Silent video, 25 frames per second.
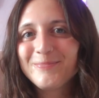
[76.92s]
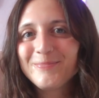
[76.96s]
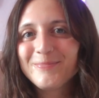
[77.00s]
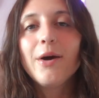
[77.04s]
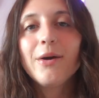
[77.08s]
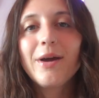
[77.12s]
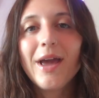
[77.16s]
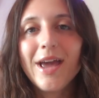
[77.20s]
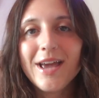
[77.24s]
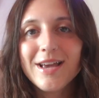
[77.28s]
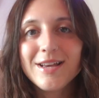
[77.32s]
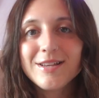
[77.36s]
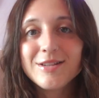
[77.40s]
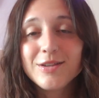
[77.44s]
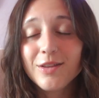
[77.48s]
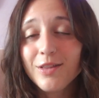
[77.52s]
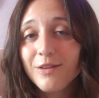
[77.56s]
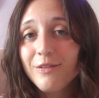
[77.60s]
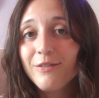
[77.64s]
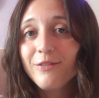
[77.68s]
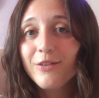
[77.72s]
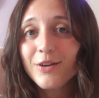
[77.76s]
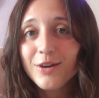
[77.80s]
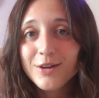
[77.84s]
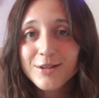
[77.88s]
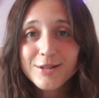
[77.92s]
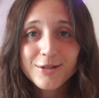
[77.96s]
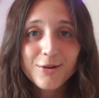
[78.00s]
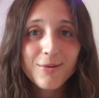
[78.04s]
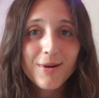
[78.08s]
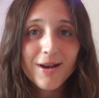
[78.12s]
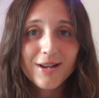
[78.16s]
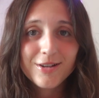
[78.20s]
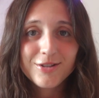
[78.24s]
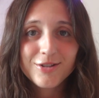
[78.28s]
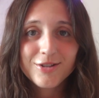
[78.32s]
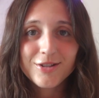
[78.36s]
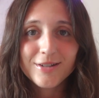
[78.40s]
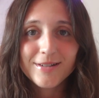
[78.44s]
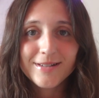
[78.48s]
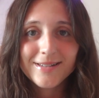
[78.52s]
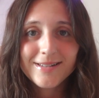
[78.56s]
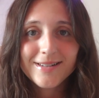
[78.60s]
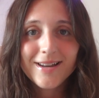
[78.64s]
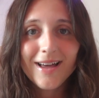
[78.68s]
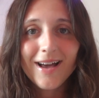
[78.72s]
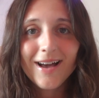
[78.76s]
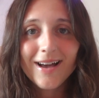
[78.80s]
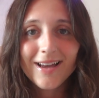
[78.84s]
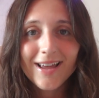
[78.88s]
Okay, so the first
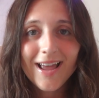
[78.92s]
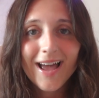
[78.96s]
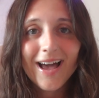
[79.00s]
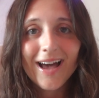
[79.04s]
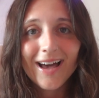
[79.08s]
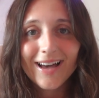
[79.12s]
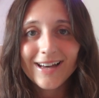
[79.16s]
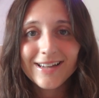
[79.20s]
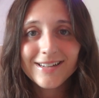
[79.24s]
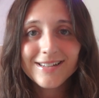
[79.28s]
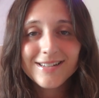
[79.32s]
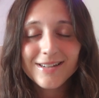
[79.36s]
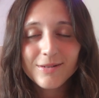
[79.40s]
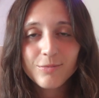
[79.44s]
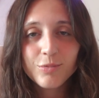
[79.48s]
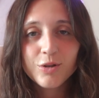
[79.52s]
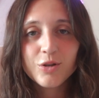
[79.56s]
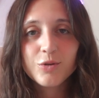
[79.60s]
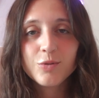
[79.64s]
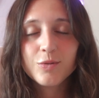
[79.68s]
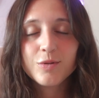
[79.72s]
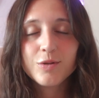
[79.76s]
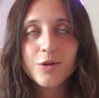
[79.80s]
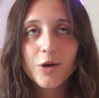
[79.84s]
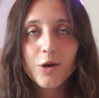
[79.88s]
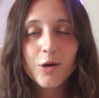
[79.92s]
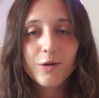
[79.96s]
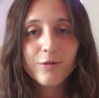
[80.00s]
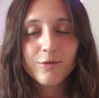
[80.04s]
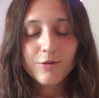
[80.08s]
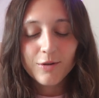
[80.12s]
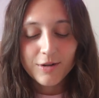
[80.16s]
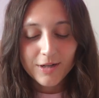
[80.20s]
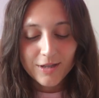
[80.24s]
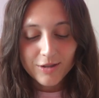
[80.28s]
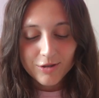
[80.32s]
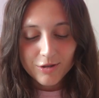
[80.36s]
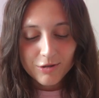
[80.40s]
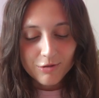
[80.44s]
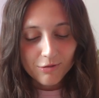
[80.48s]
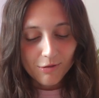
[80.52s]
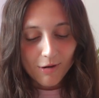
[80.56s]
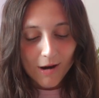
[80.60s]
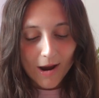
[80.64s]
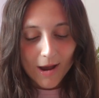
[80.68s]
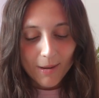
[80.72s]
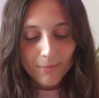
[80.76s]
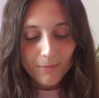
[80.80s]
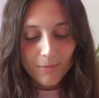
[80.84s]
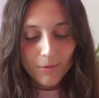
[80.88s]
question I had, which was over on
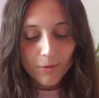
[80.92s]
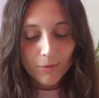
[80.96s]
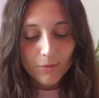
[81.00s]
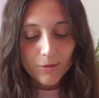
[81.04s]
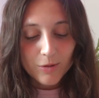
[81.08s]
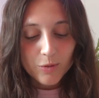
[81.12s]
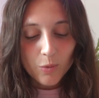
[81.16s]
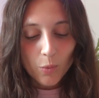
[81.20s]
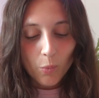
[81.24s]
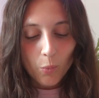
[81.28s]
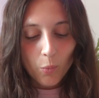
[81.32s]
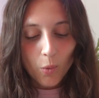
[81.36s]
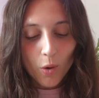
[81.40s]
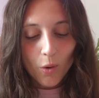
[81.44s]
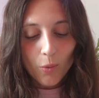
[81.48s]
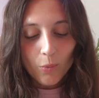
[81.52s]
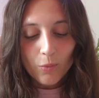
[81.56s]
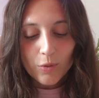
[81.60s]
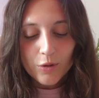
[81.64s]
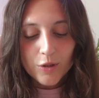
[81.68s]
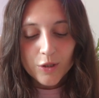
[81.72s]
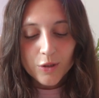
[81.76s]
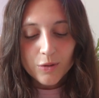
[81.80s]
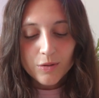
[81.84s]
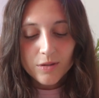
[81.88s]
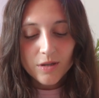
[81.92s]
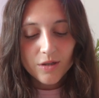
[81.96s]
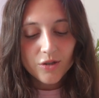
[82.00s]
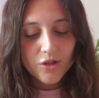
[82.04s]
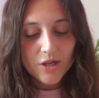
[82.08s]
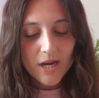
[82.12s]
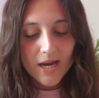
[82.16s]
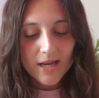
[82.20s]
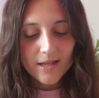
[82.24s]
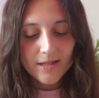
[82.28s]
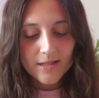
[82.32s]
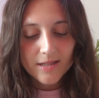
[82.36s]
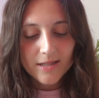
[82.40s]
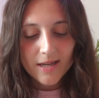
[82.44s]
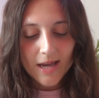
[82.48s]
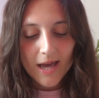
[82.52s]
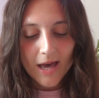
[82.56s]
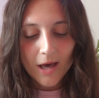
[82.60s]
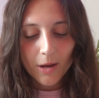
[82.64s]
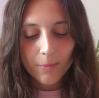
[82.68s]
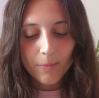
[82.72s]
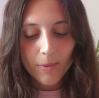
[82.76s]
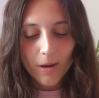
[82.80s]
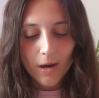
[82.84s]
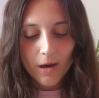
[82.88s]
Instagram, was what would you suggest to
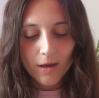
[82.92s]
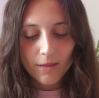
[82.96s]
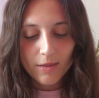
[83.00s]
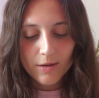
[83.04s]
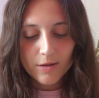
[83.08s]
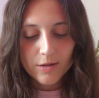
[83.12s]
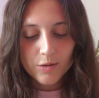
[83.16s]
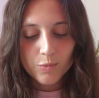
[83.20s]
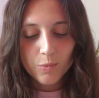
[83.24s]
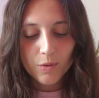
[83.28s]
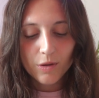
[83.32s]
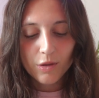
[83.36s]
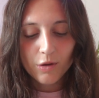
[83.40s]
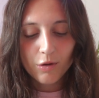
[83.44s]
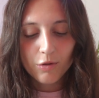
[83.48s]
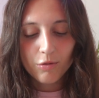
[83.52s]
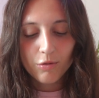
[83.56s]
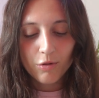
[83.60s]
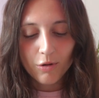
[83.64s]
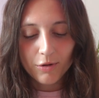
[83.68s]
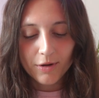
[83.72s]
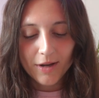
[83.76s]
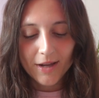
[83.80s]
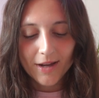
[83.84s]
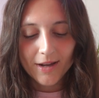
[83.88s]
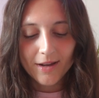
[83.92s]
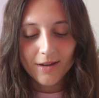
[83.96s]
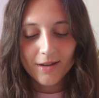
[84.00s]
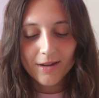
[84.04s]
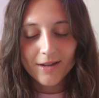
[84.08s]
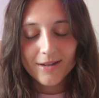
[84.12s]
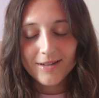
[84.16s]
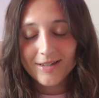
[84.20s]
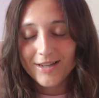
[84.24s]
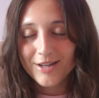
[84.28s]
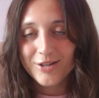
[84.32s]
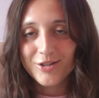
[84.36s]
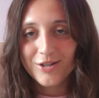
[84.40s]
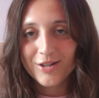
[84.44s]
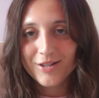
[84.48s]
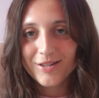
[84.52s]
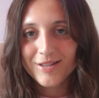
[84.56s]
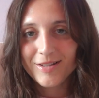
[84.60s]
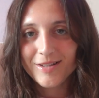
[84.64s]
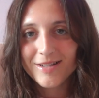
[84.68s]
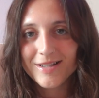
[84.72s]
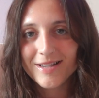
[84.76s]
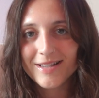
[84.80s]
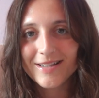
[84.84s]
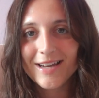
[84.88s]
help others with chronic conditions?